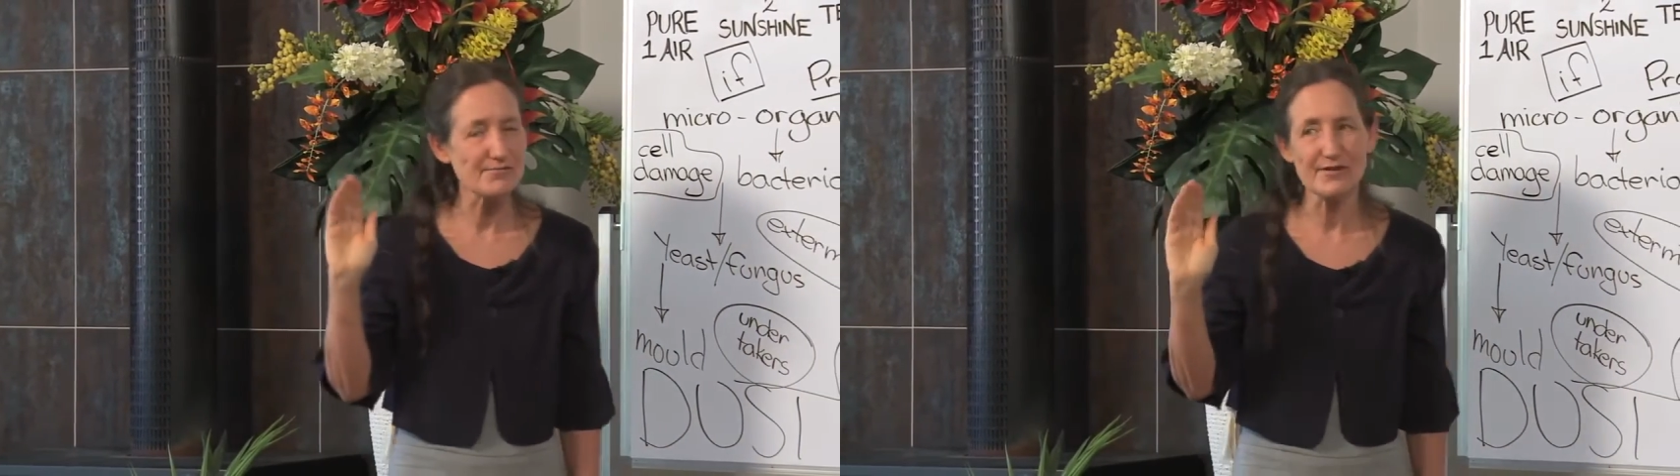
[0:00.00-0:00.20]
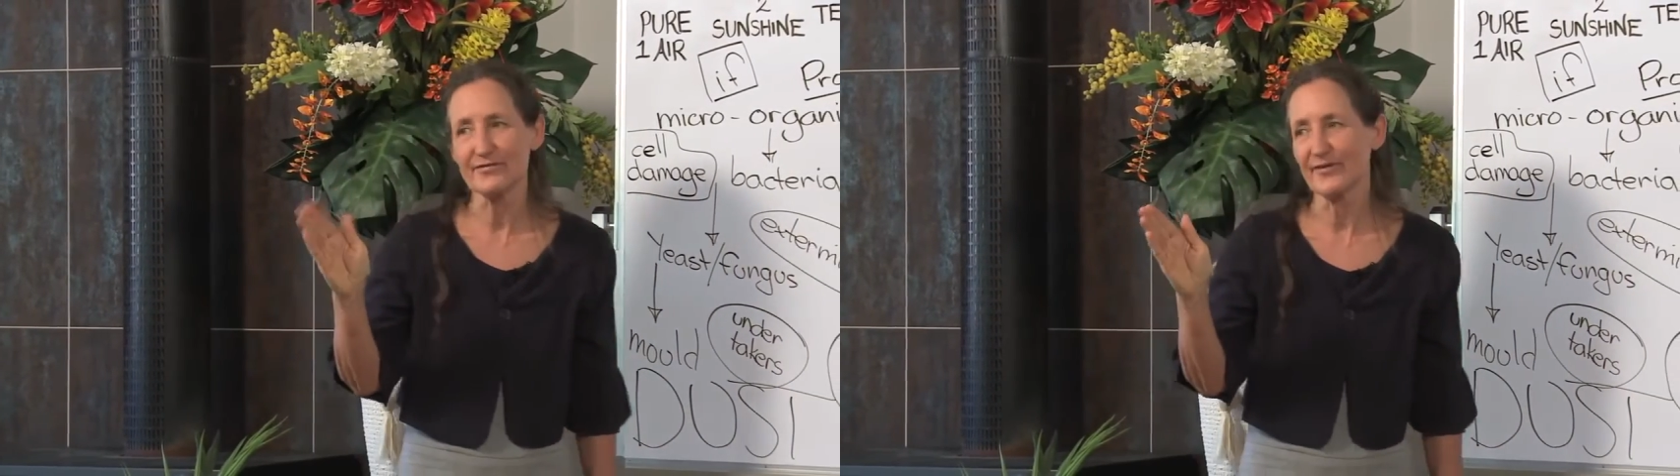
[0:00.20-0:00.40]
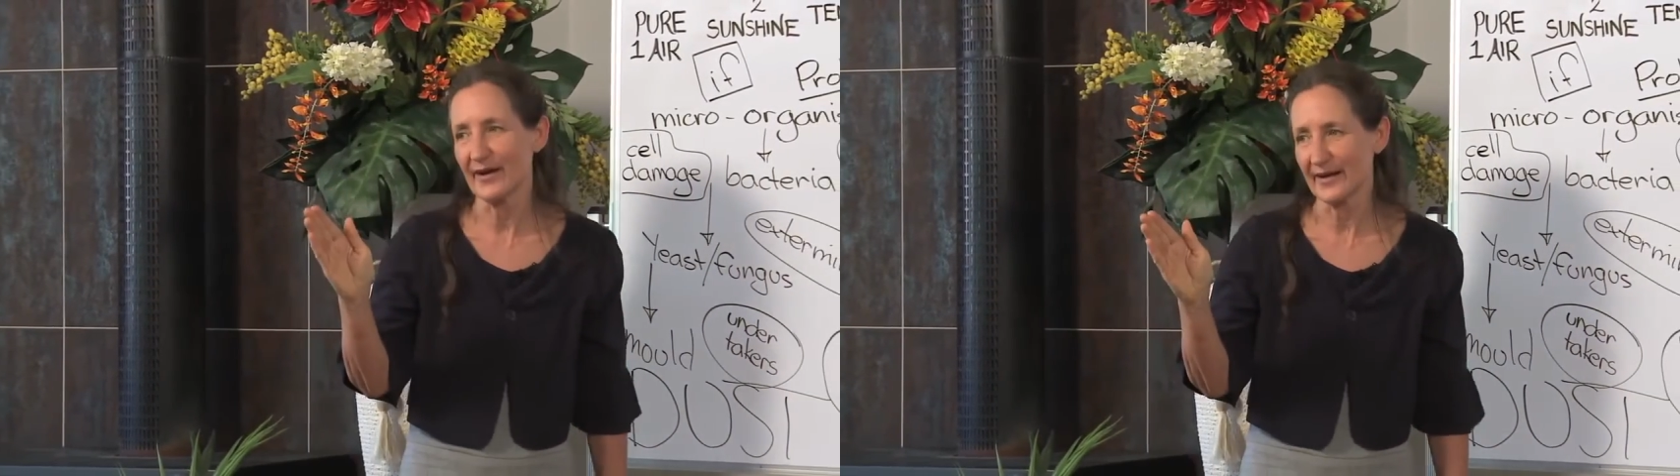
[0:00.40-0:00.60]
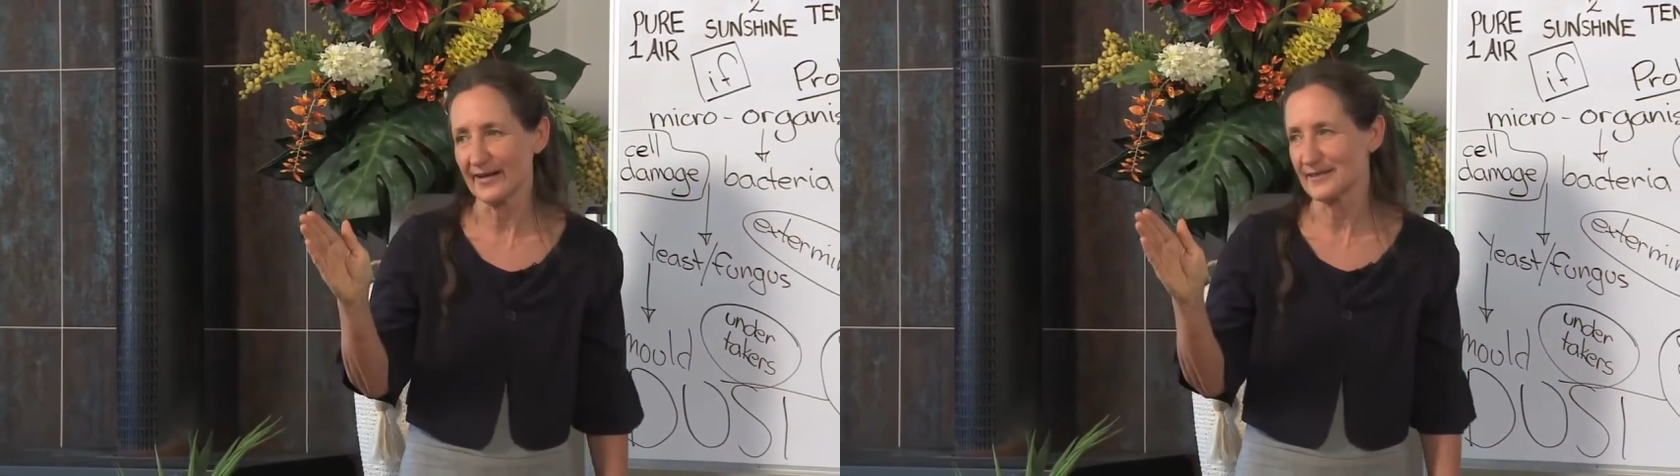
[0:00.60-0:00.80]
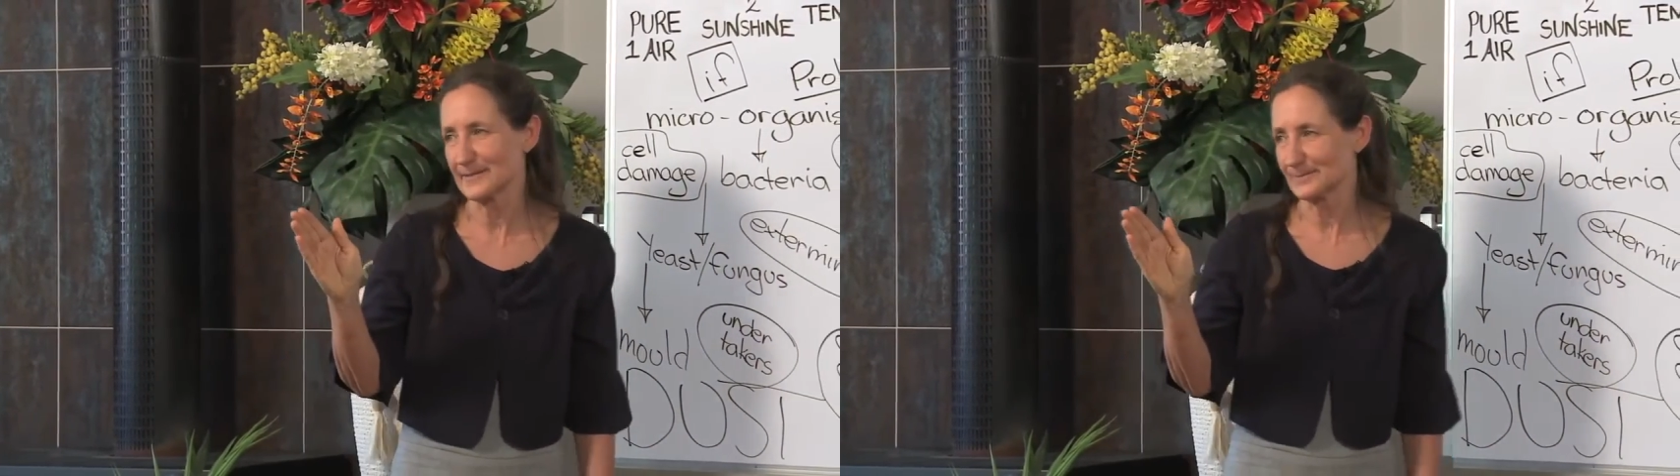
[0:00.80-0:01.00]

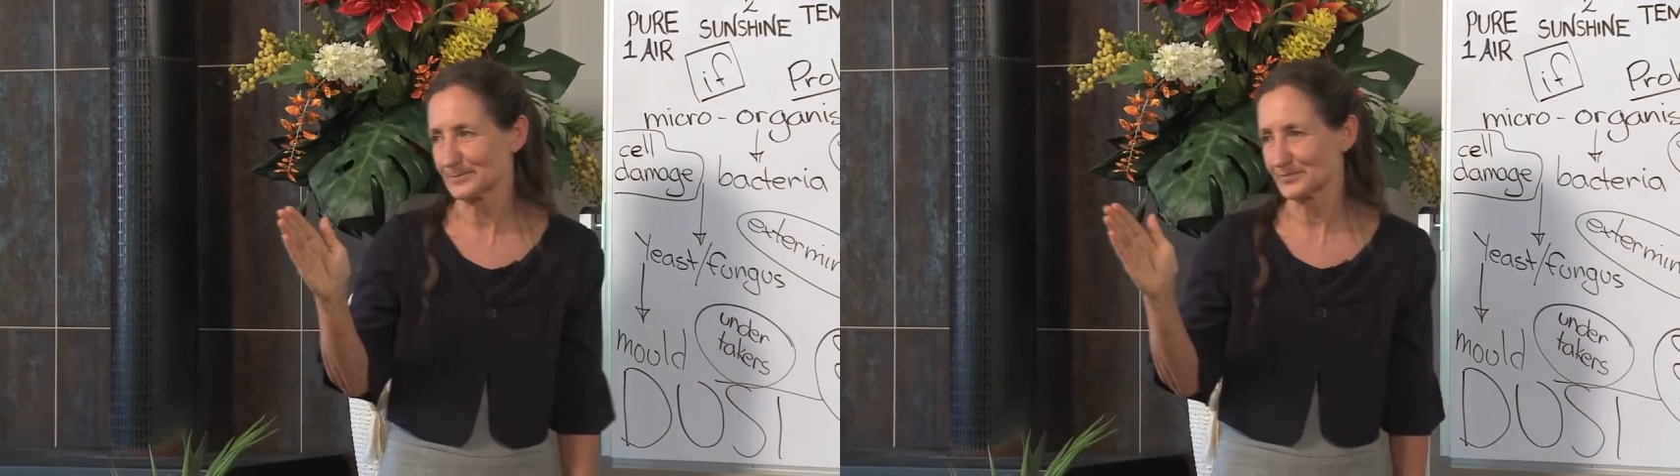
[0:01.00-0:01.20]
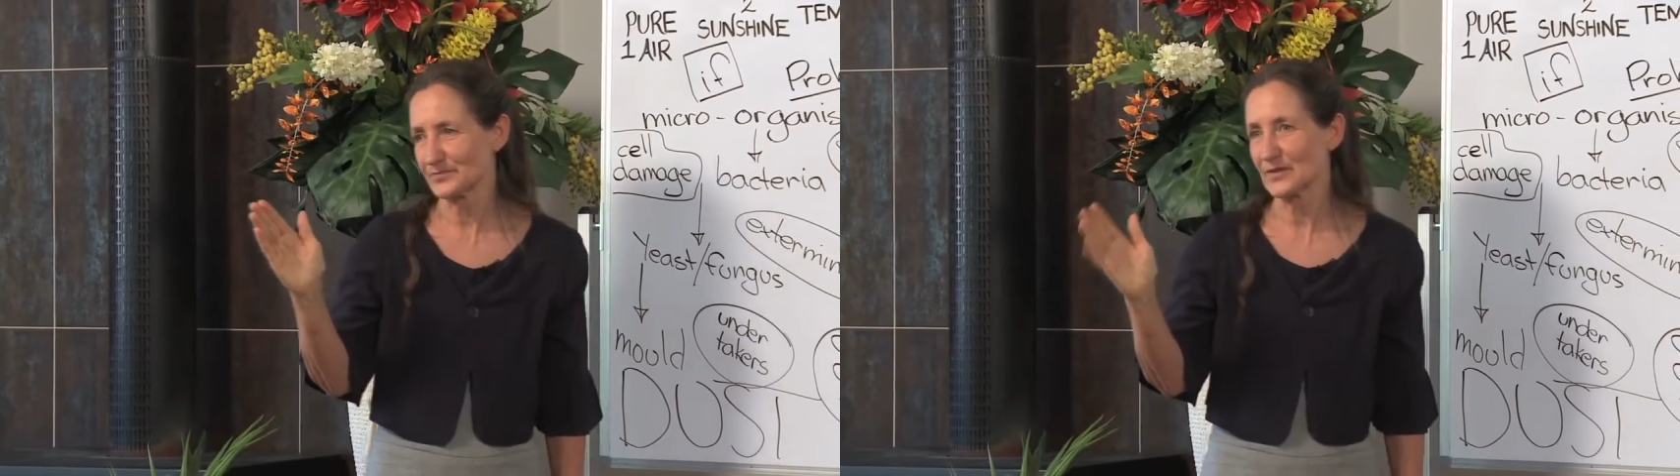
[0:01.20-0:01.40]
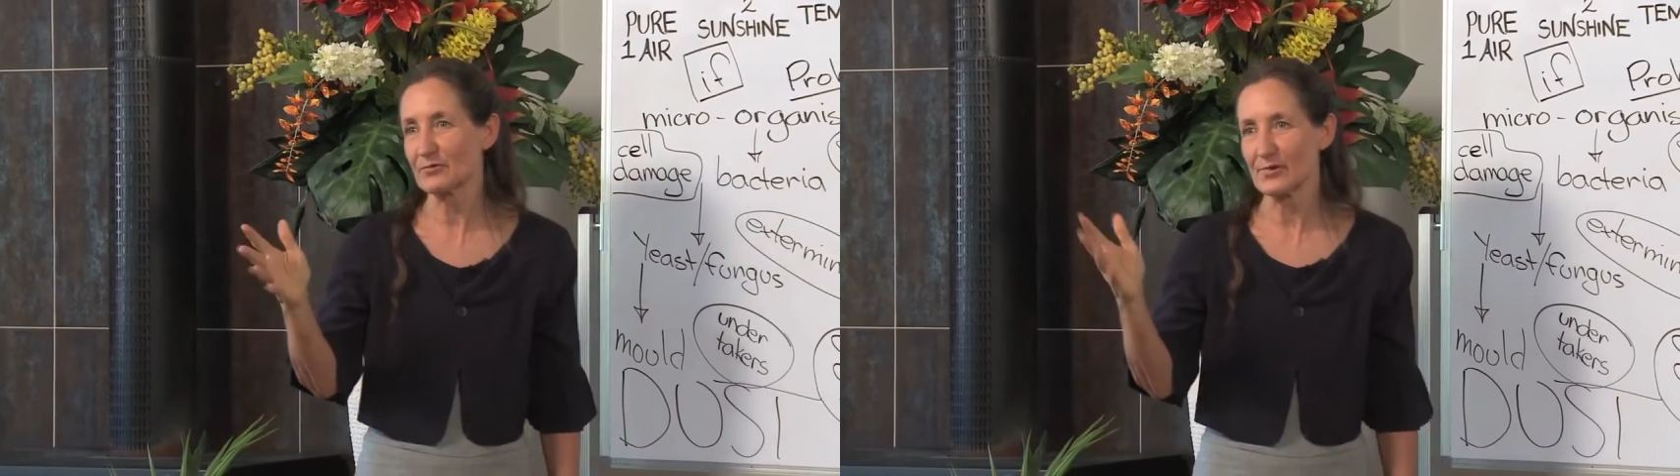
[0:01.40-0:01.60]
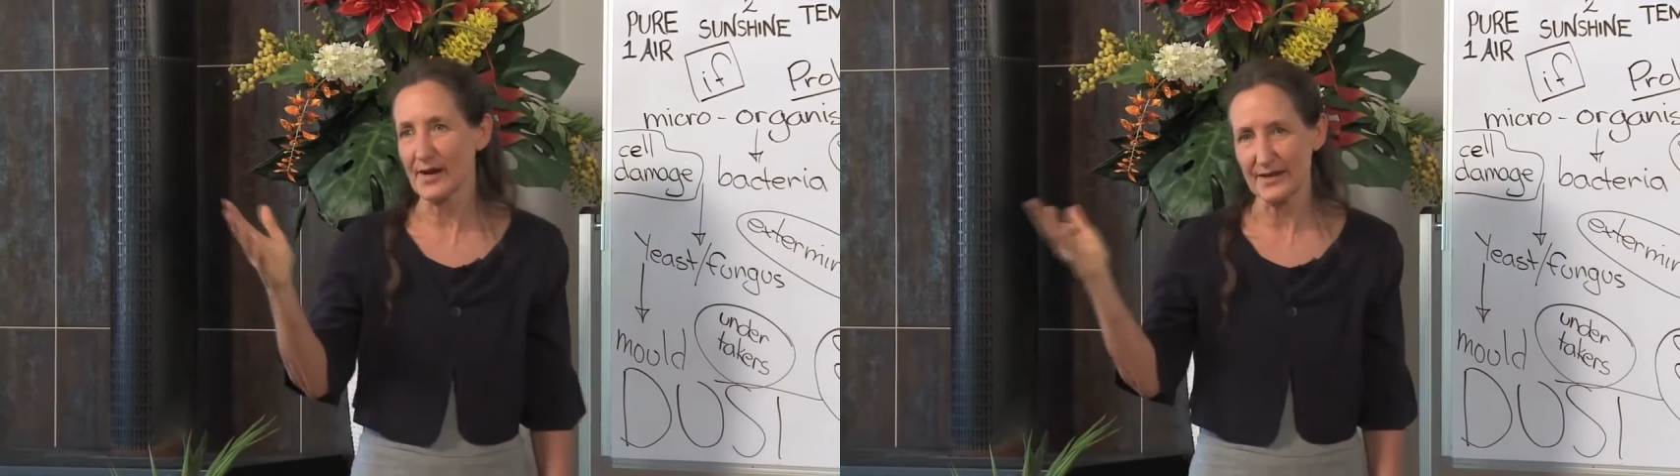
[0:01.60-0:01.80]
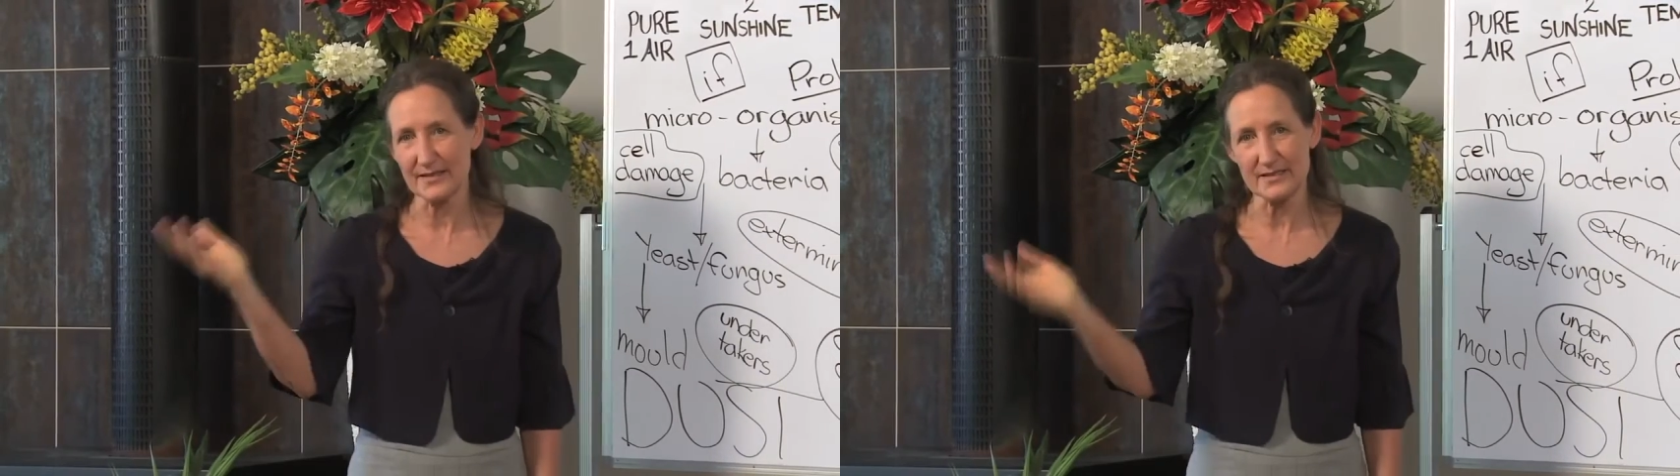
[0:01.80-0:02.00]
refined
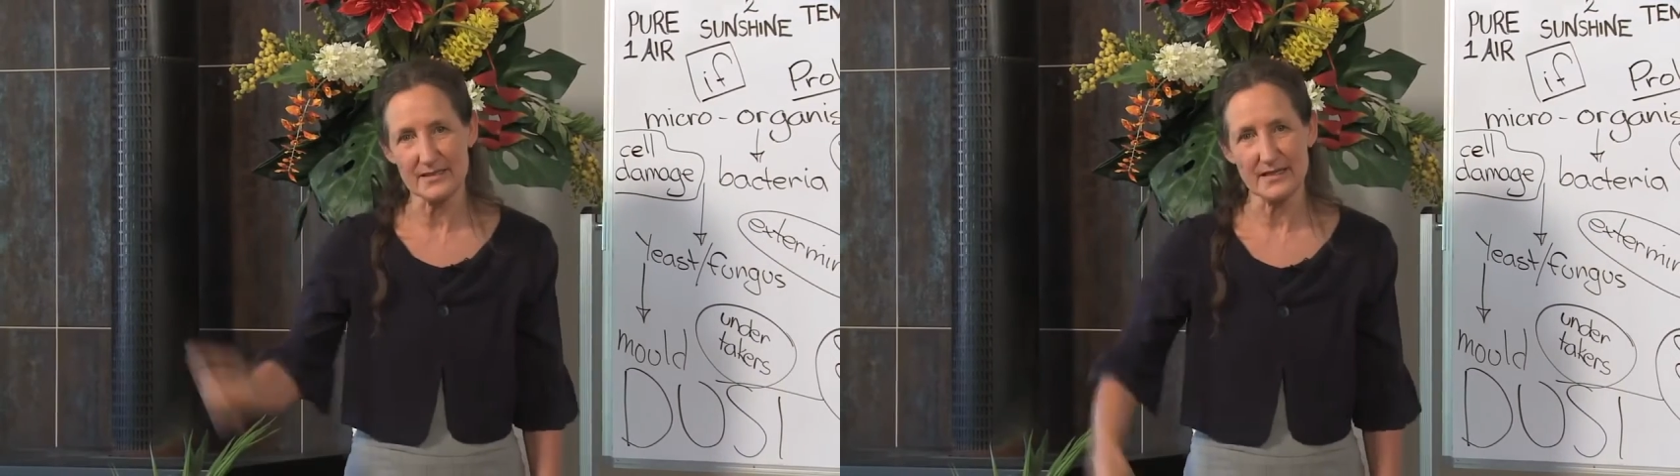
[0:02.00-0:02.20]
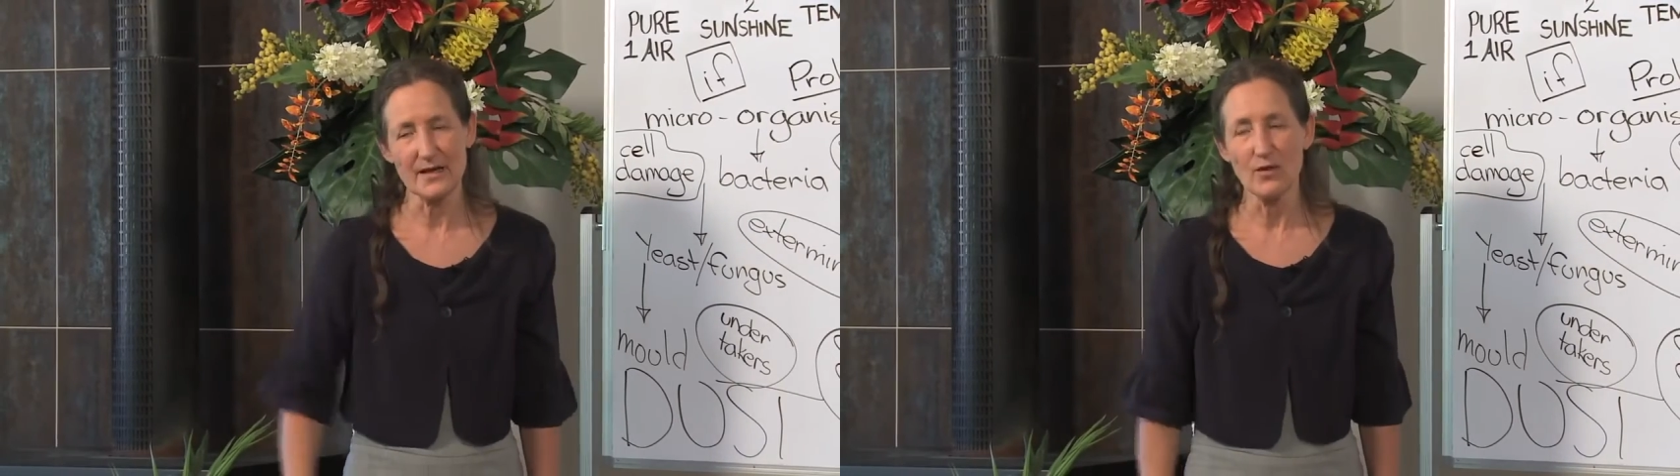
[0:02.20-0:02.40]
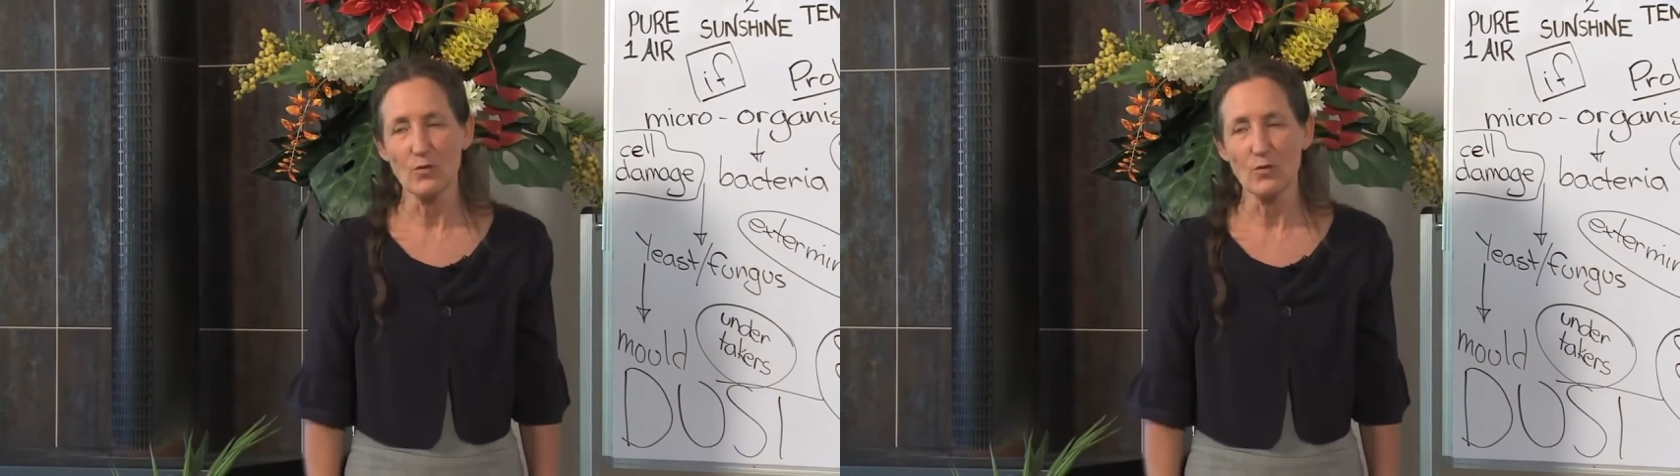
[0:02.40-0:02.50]
grains.